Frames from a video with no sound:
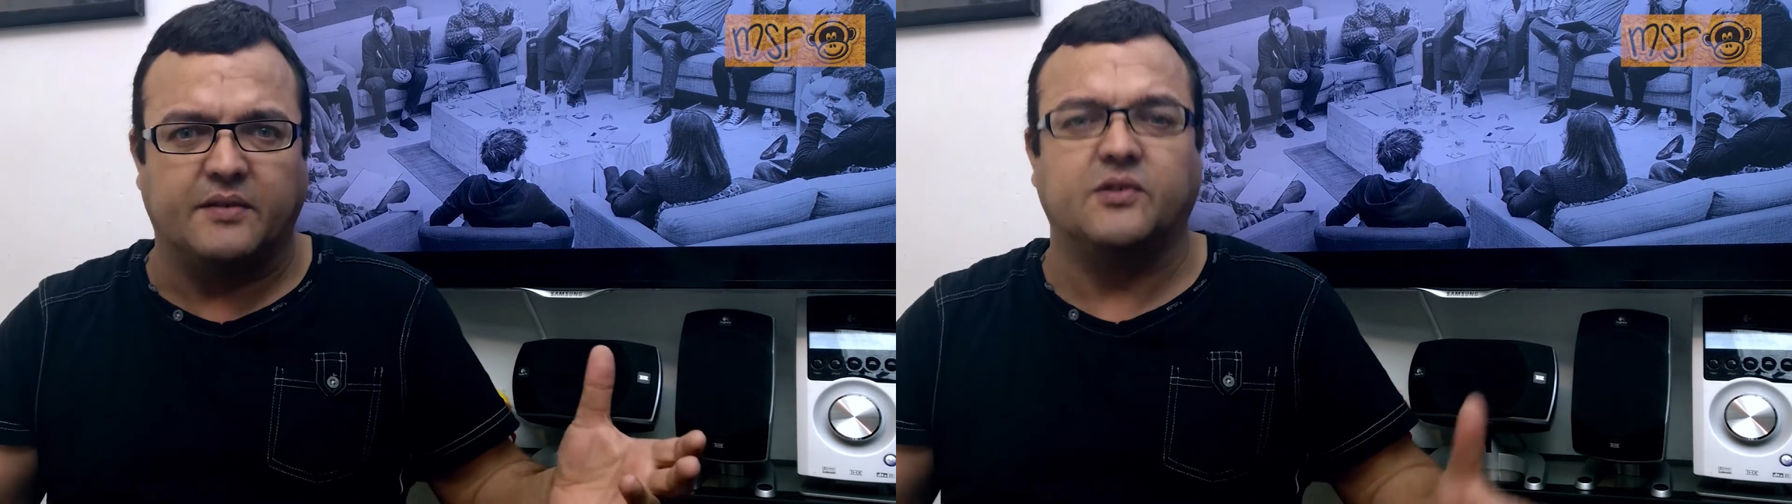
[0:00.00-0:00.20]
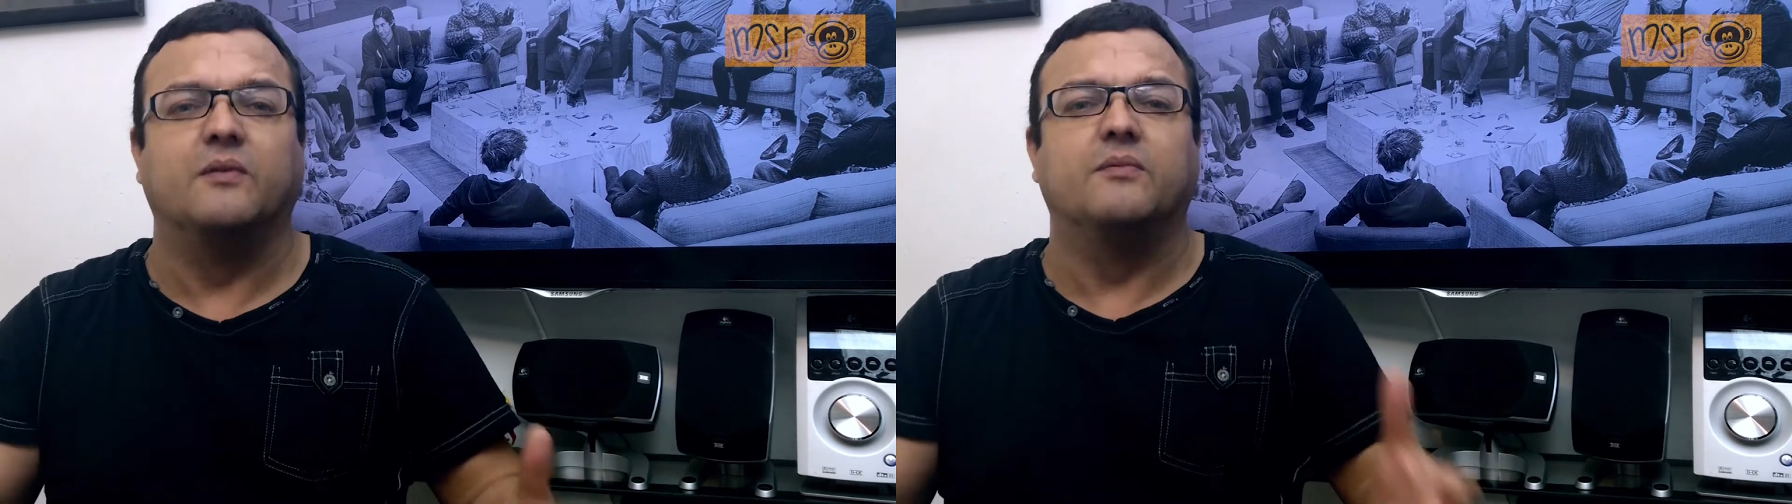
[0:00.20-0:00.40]

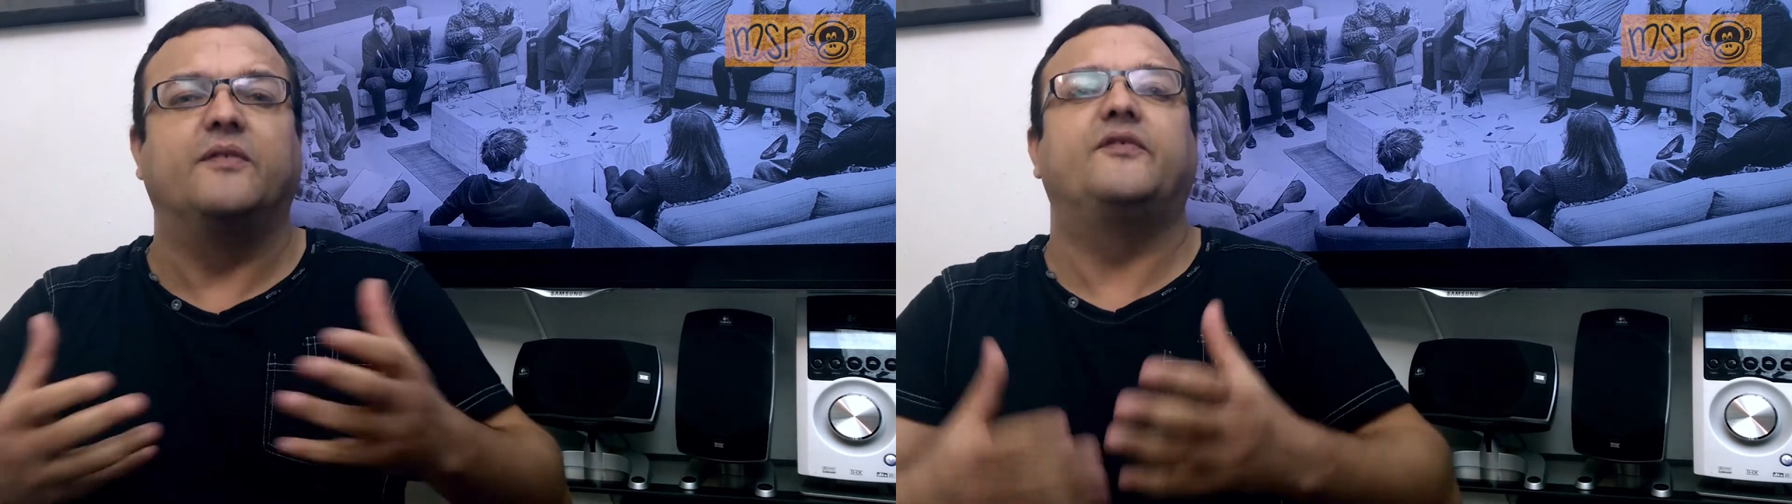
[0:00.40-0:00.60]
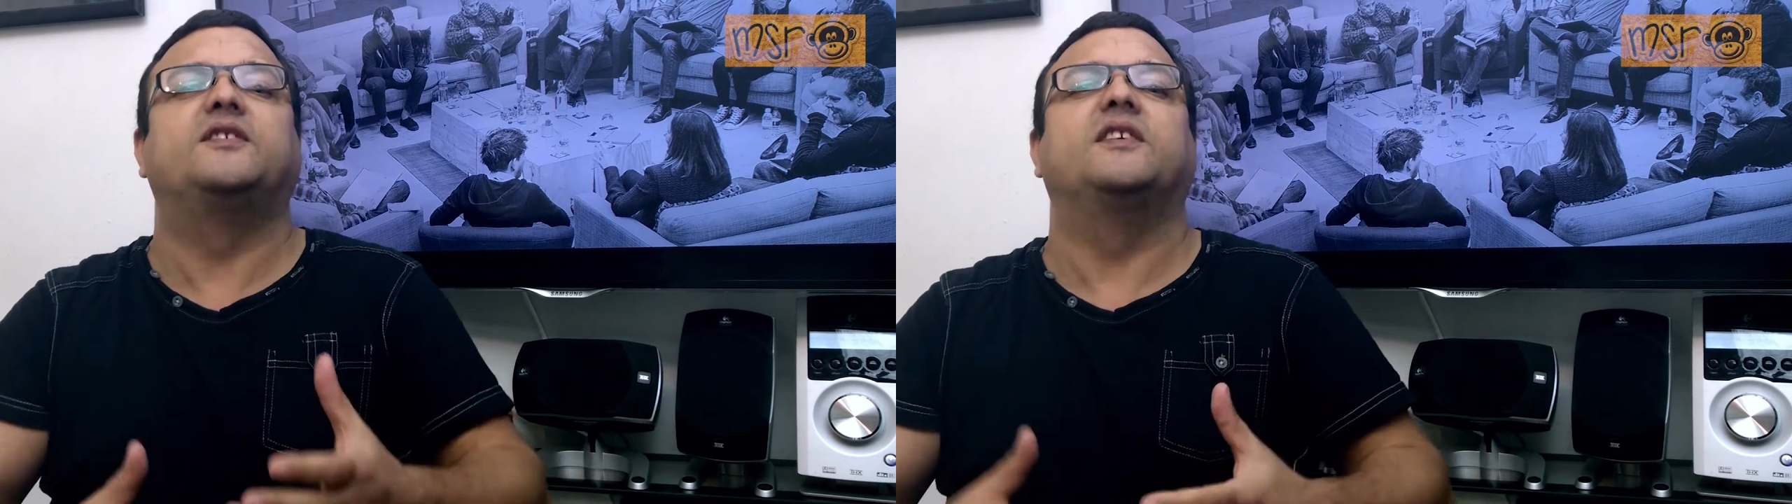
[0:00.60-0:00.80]
so I'm
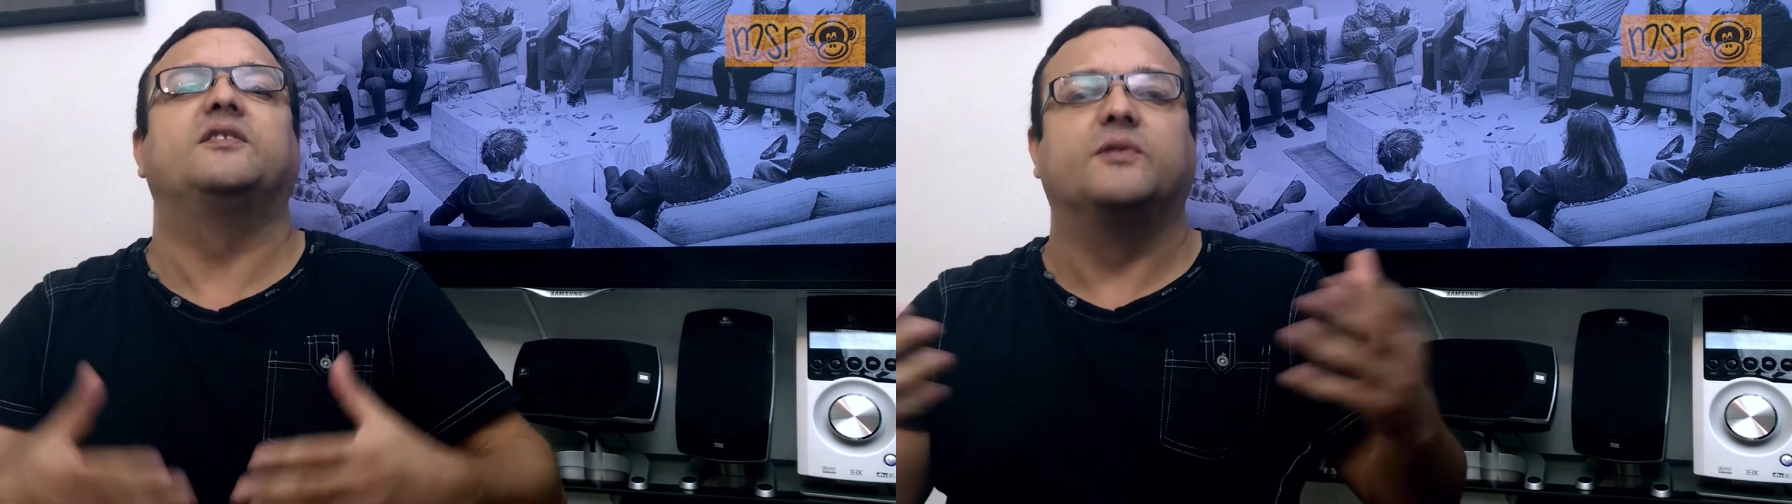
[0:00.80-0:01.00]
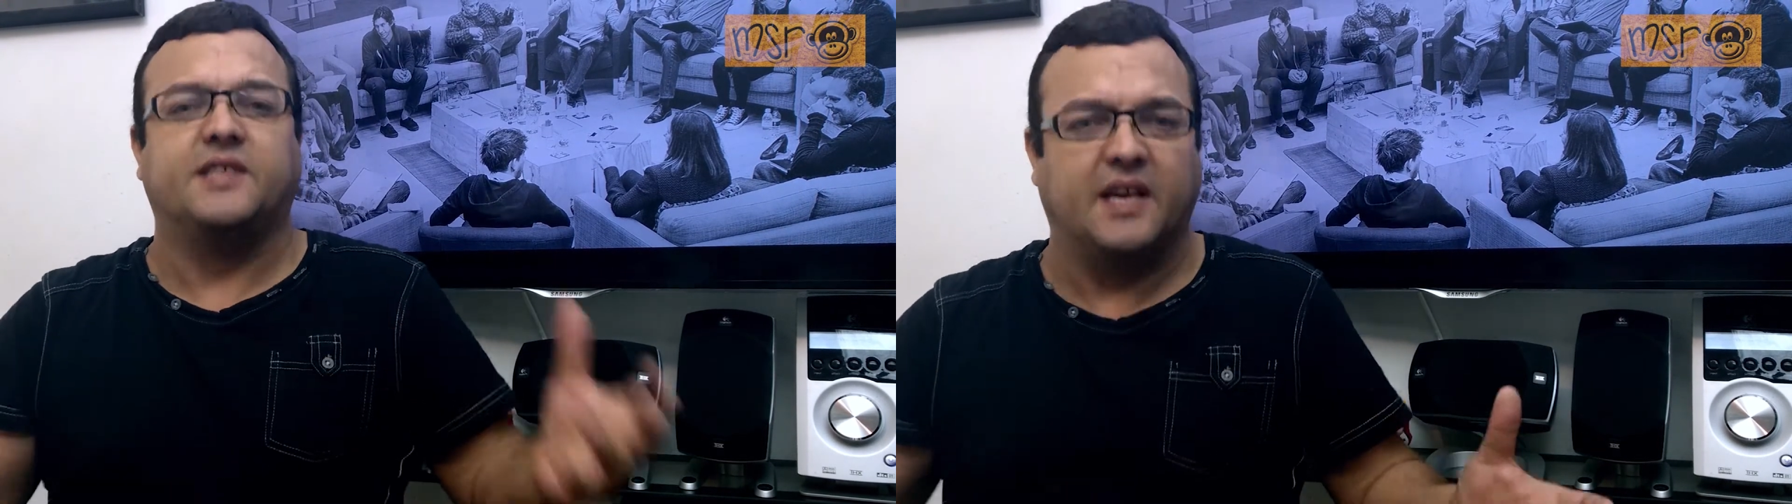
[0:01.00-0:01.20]
going to fit it
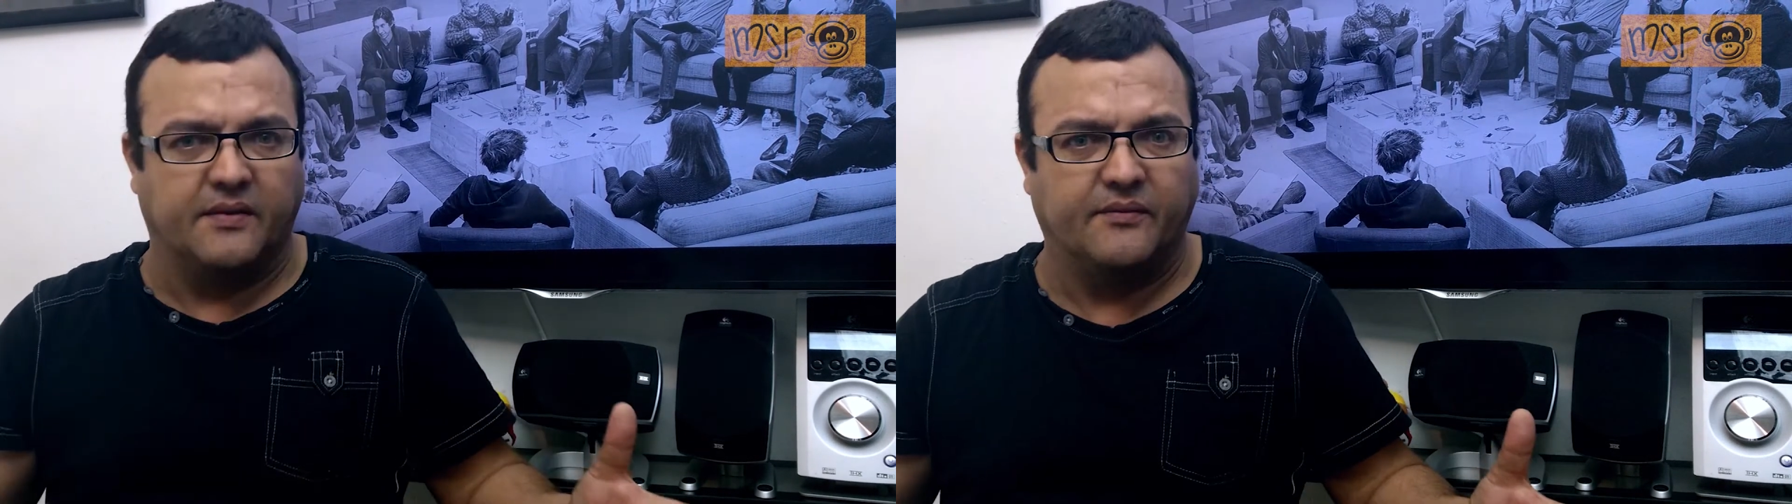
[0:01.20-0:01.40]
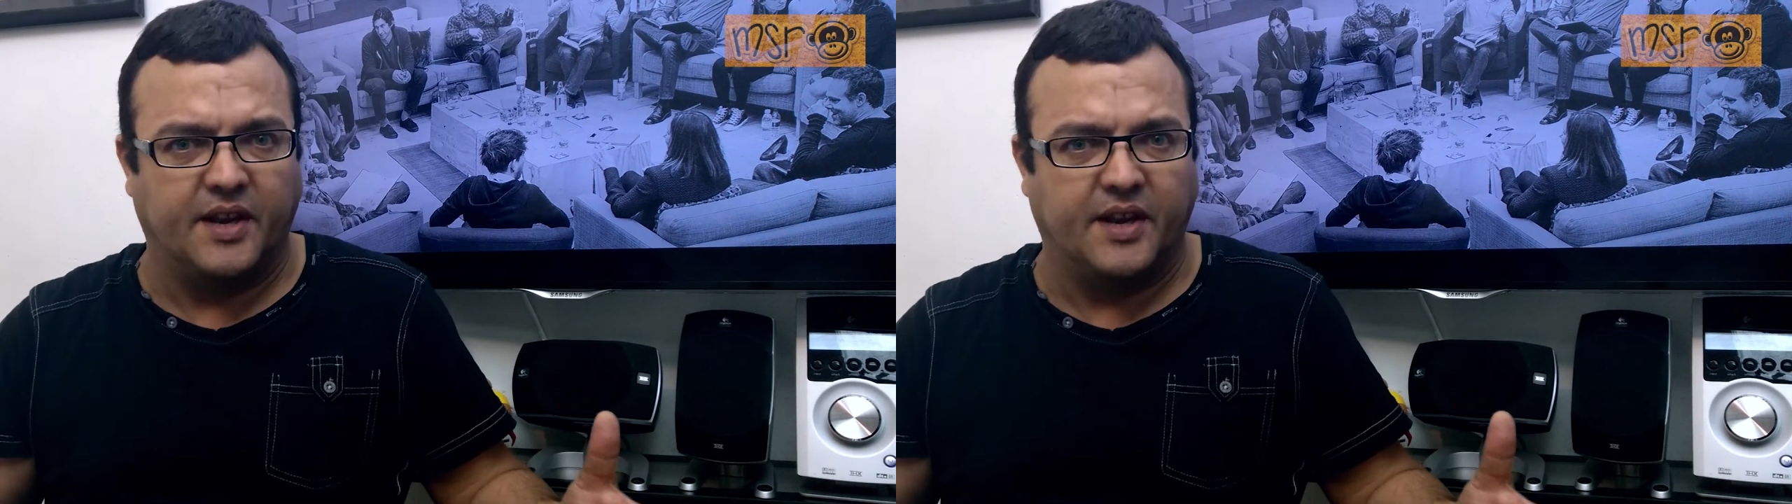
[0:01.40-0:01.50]
into a second